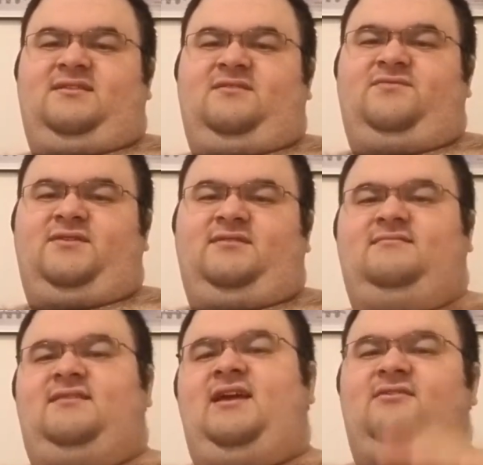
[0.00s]
different
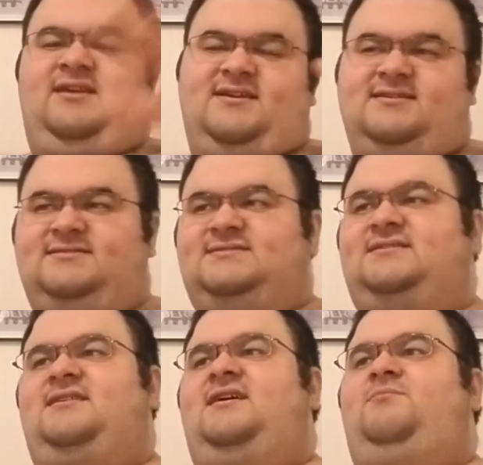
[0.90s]
areas
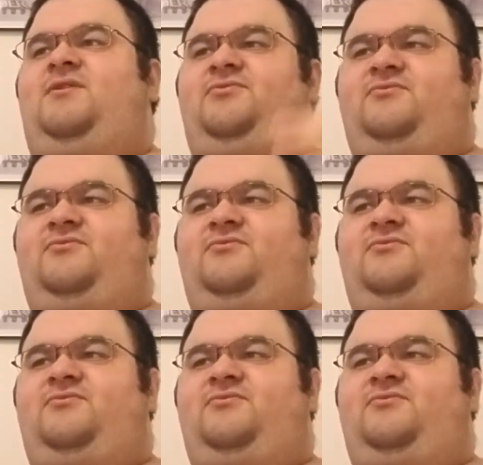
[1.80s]
that I went